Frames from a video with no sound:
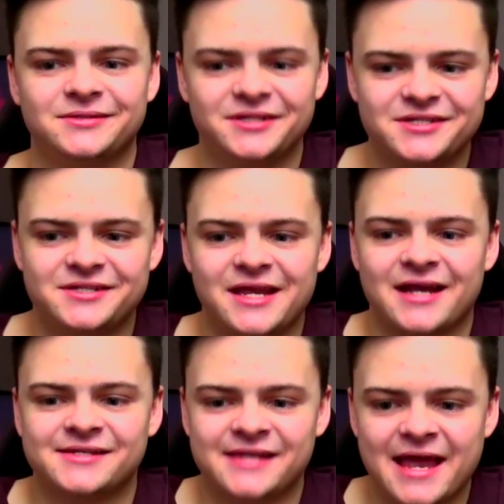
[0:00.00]
this is the
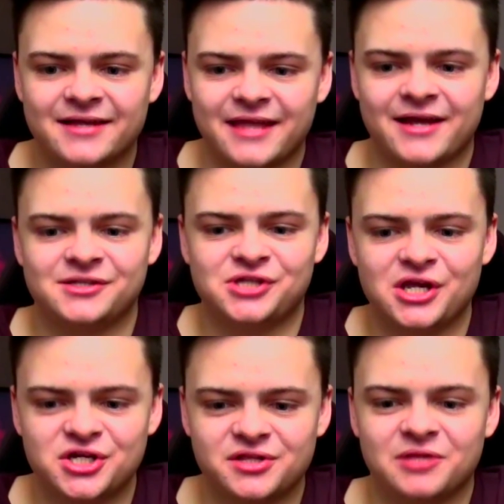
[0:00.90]
exact
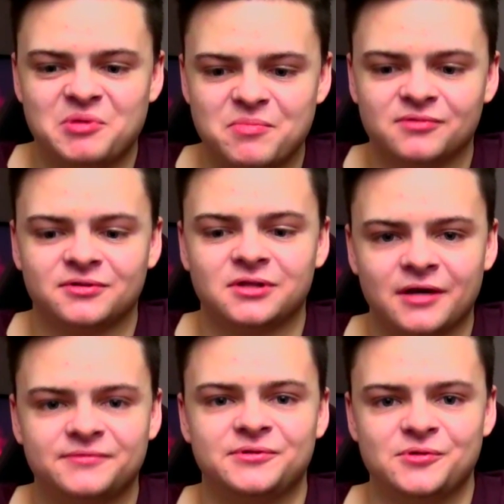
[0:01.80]
accusation that people would
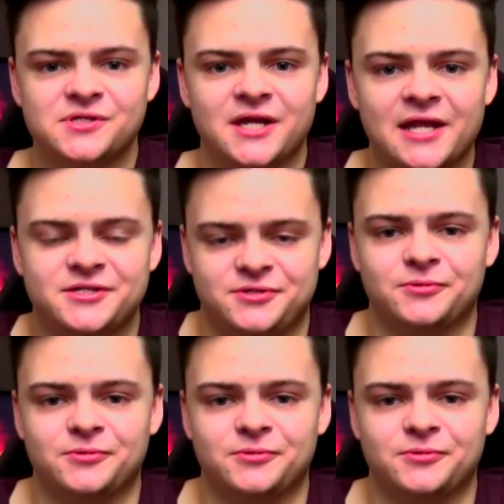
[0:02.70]
love to use against